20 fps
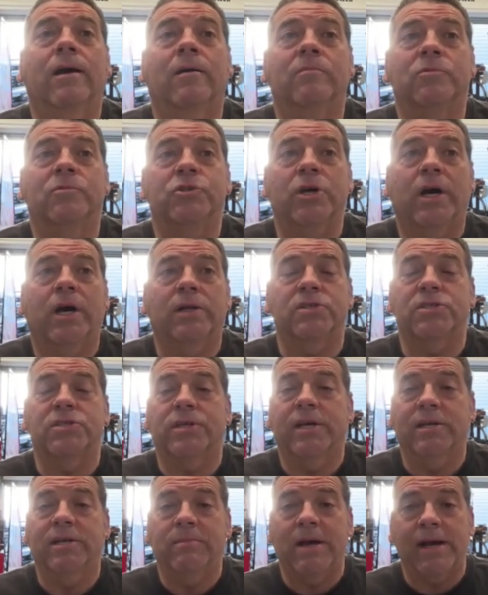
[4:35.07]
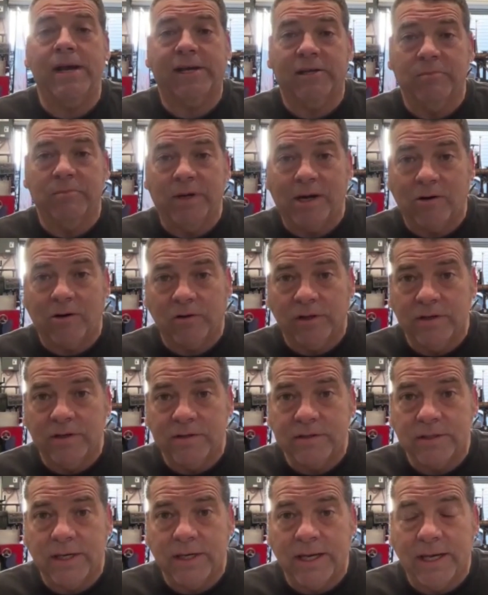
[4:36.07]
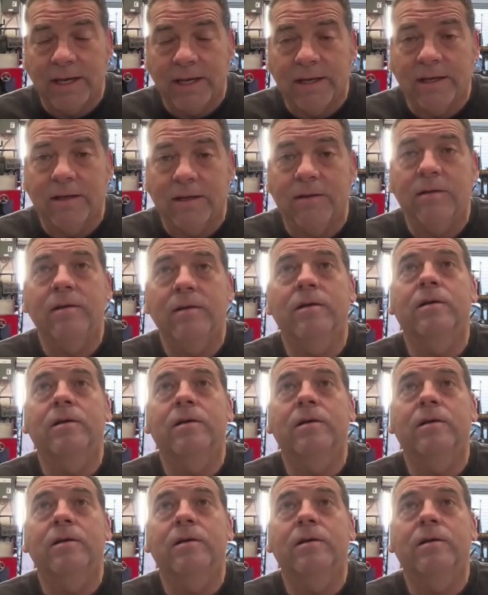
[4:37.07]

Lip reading: John stayed back in Maryland, and